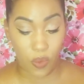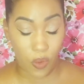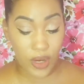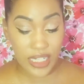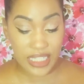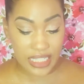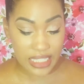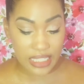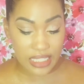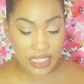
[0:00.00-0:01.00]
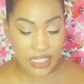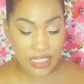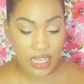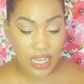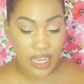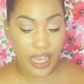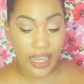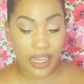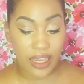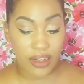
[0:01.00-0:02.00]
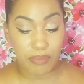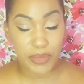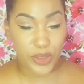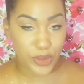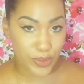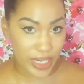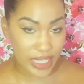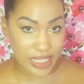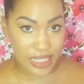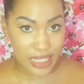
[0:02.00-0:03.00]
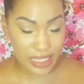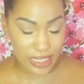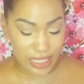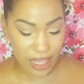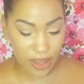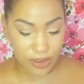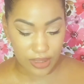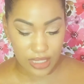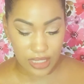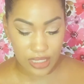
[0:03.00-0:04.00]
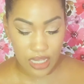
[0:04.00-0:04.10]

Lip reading: warranties and mill rates and discounts.